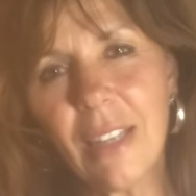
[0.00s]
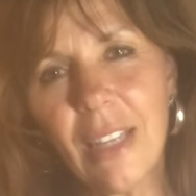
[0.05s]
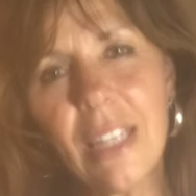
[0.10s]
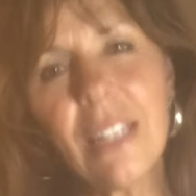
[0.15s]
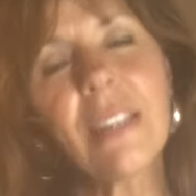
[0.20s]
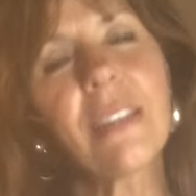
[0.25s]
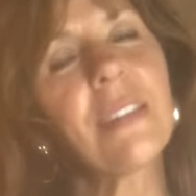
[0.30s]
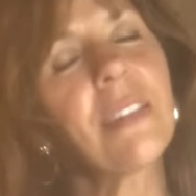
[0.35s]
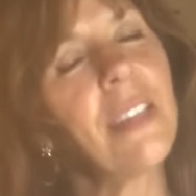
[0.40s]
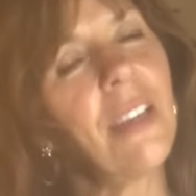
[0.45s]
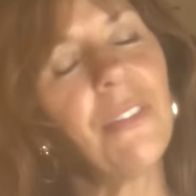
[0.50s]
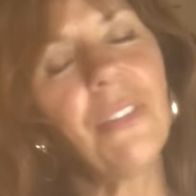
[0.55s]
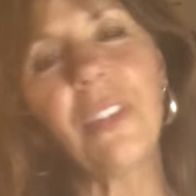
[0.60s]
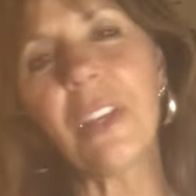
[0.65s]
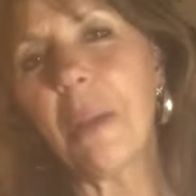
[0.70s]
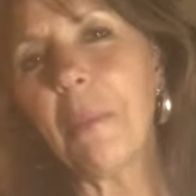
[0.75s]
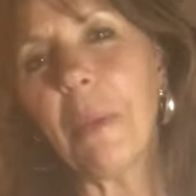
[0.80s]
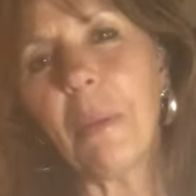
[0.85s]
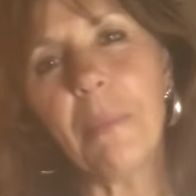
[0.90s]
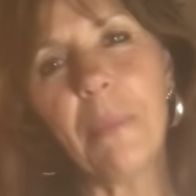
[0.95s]
It's
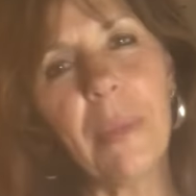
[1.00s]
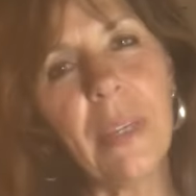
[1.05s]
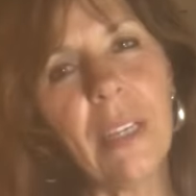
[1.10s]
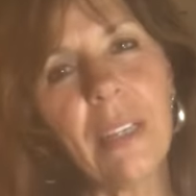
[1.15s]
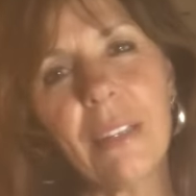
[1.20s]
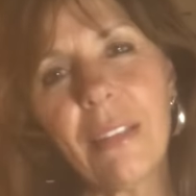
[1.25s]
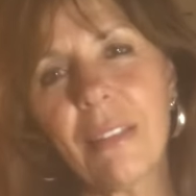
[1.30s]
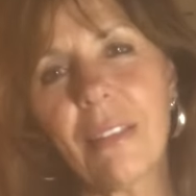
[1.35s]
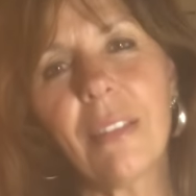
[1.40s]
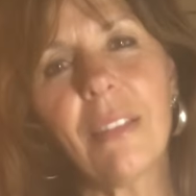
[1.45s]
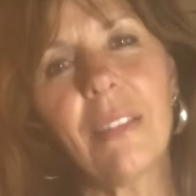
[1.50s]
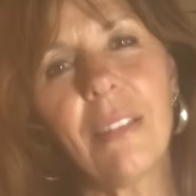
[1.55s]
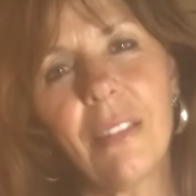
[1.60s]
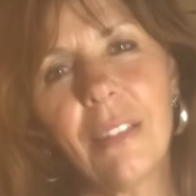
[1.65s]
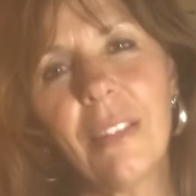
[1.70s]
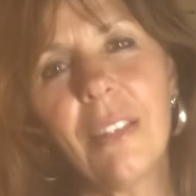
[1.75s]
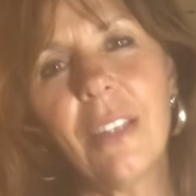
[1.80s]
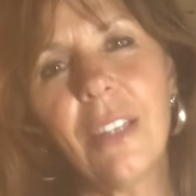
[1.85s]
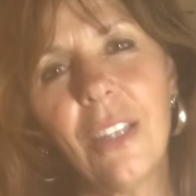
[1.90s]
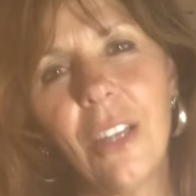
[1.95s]
definitely, I'm a big,
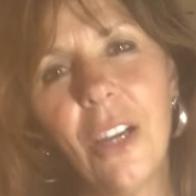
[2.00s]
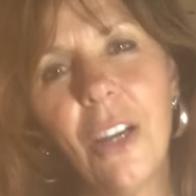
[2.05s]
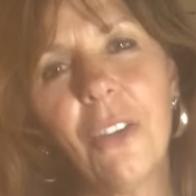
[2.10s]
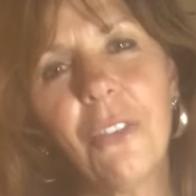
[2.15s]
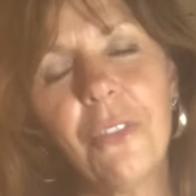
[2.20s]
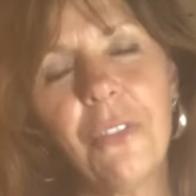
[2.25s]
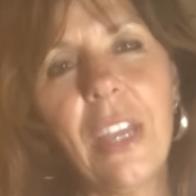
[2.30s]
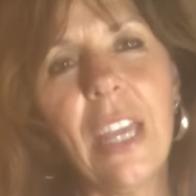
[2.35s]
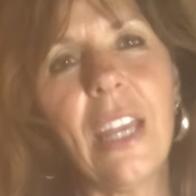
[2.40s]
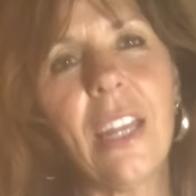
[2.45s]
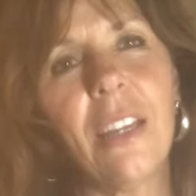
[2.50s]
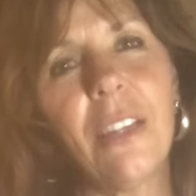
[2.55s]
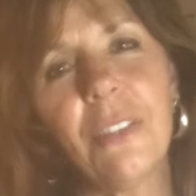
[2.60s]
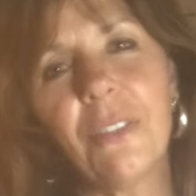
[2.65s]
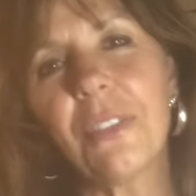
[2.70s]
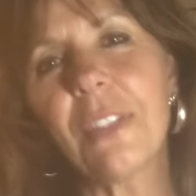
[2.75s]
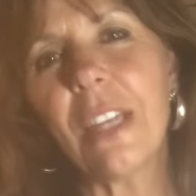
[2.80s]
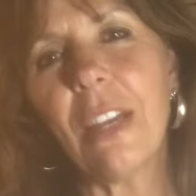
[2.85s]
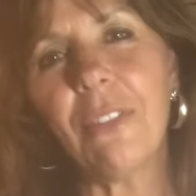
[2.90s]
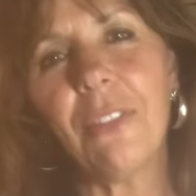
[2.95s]
you know, fan
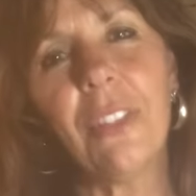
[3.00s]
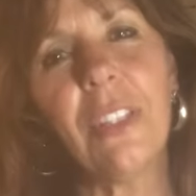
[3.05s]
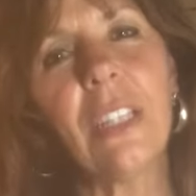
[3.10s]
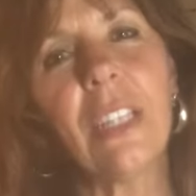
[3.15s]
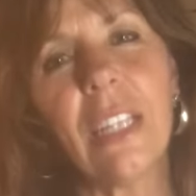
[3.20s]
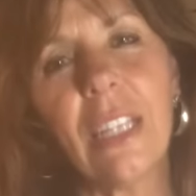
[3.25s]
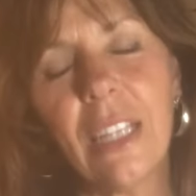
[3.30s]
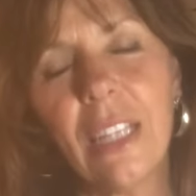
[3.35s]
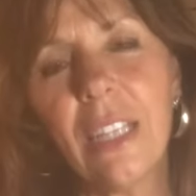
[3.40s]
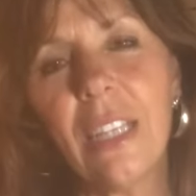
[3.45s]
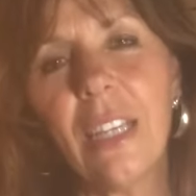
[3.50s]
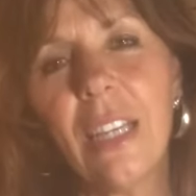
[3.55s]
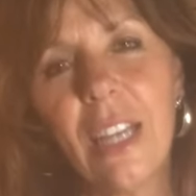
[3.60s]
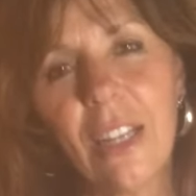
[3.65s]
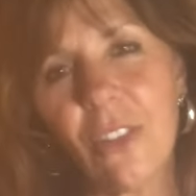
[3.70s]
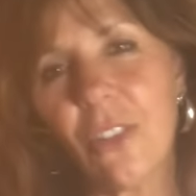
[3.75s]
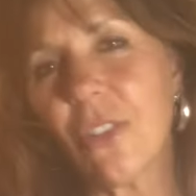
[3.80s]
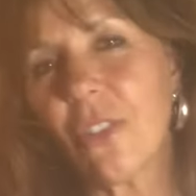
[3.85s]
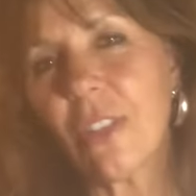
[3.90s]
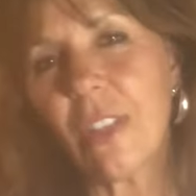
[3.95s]
of definitely
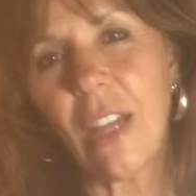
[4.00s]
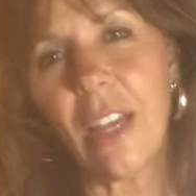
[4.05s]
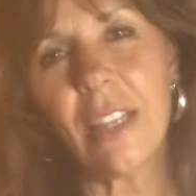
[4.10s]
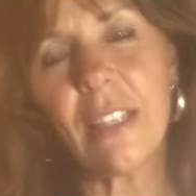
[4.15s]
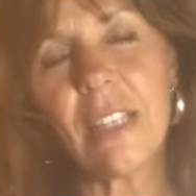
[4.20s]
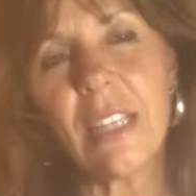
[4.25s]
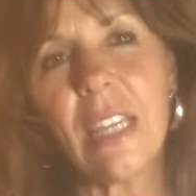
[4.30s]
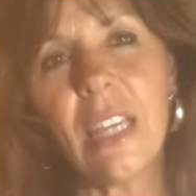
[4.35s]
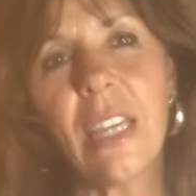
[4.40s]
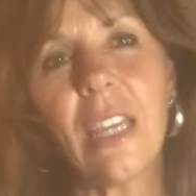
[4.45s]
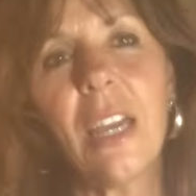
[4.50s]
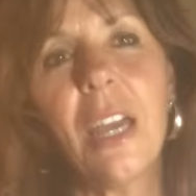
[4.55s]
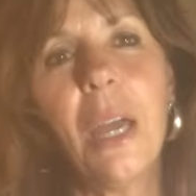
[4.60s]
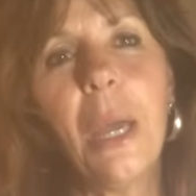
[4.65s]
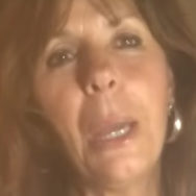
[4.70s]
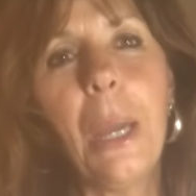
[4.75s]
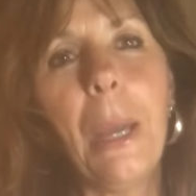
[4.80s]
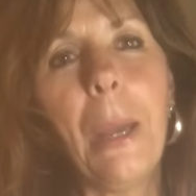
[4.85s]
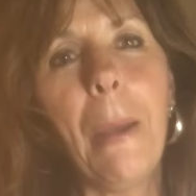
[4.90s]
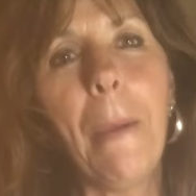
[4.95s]
exercising,
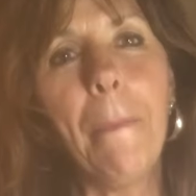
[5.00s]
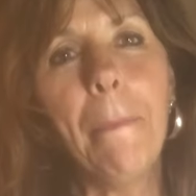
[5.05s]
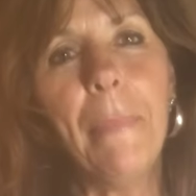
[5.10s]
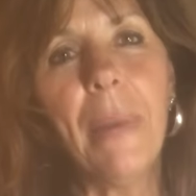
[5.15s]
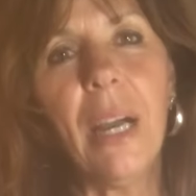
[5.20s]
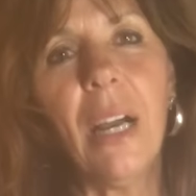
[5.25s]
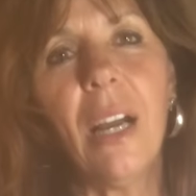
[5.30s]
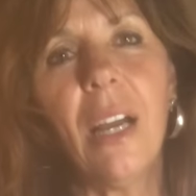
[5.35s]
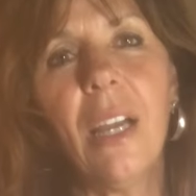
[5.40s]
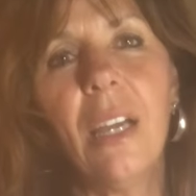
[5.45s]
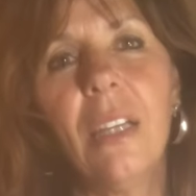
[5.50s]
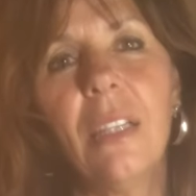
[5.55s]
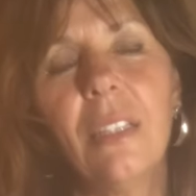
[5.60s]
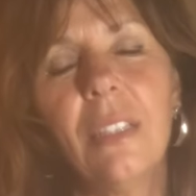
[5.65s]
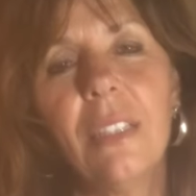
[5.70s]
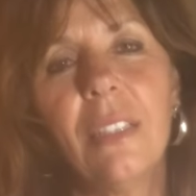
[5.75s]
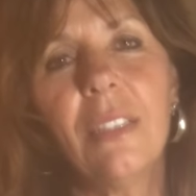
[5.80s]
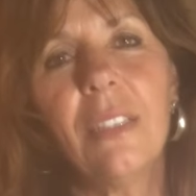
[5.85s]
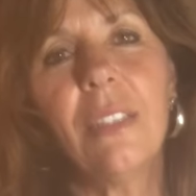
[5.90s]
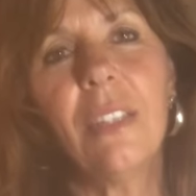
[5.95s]
but
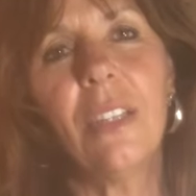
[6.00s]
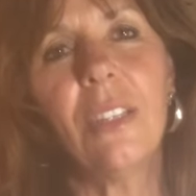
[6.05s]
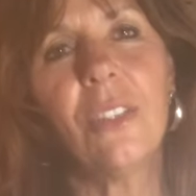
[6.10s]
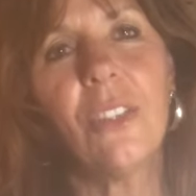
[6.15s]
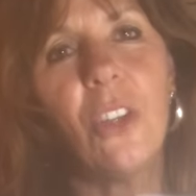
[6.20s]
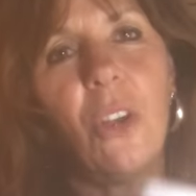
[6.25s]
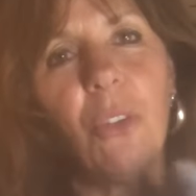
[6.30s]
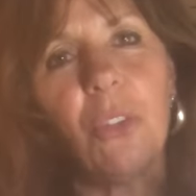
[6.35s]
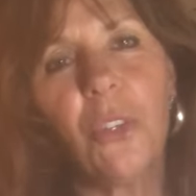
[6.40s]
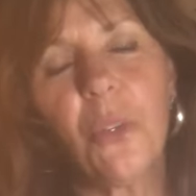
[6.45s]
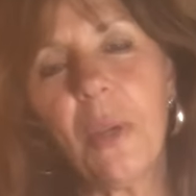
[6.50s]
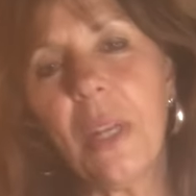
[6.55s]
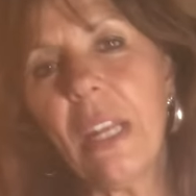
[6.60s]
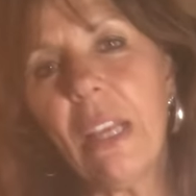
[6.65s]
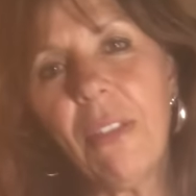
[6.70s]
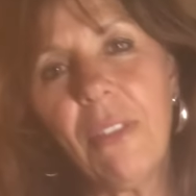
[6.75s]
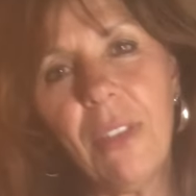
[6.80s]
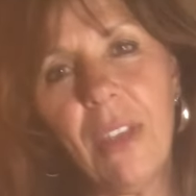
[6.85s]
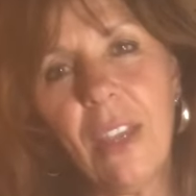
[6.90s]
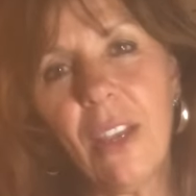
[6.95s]
don't do
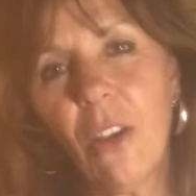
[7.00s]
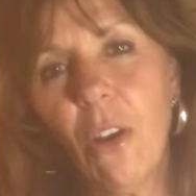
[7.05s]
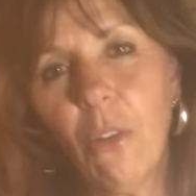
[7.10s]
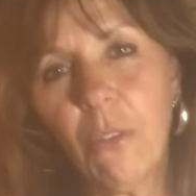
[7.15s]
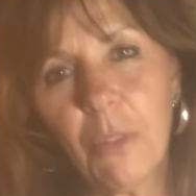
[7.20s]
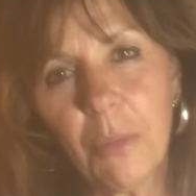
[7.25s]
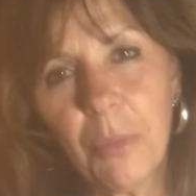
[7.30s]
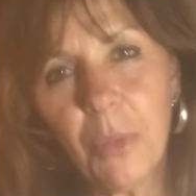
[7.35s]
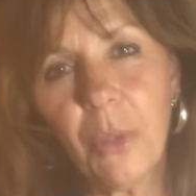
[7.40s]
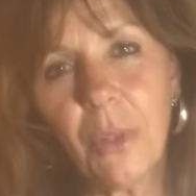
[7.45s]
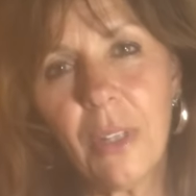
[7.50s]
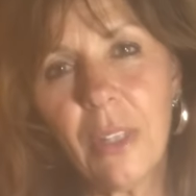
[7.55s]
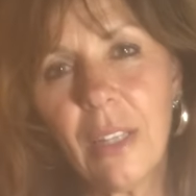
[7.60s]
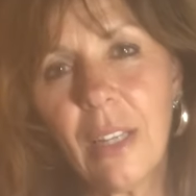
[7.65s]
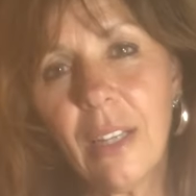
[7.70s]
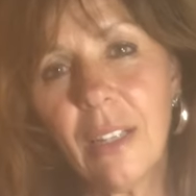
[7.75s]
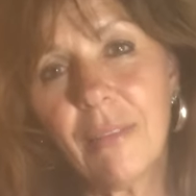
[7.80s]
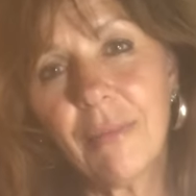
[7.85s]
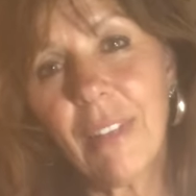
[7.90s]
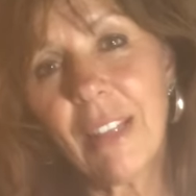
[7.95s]
anything overboard.
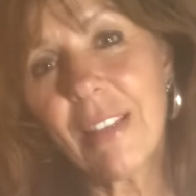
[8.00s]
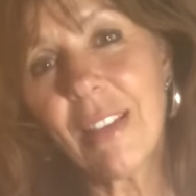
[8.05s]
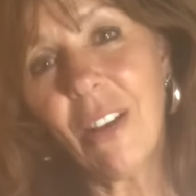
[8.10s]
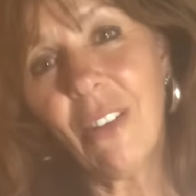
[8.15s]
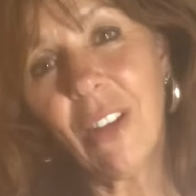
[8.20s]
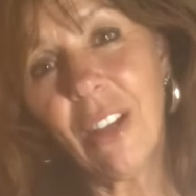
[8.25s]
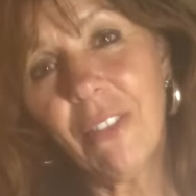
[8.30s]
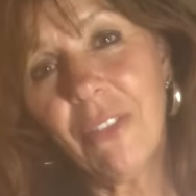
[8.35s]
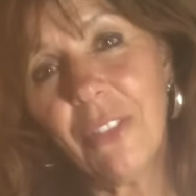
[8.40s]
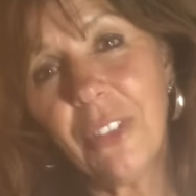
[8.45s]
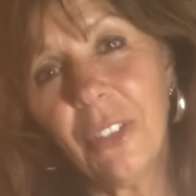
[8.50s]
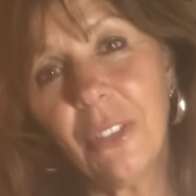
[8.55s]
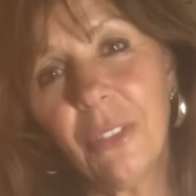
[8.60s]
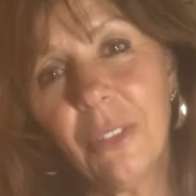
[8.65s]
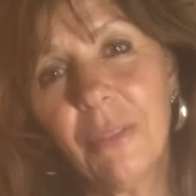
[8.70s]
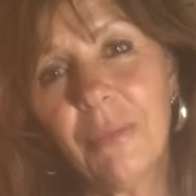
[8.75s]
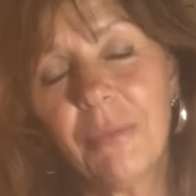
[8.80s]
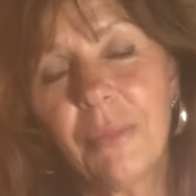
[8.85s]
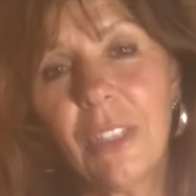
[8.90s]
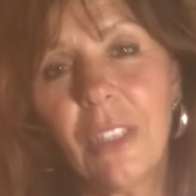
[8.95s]
That's how I feel,
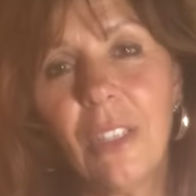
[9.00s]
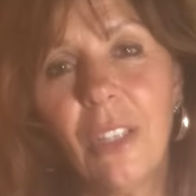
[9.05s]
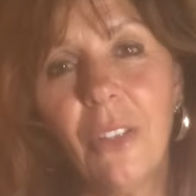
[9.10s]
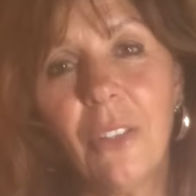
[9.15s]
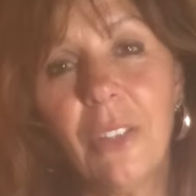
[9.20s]
you know,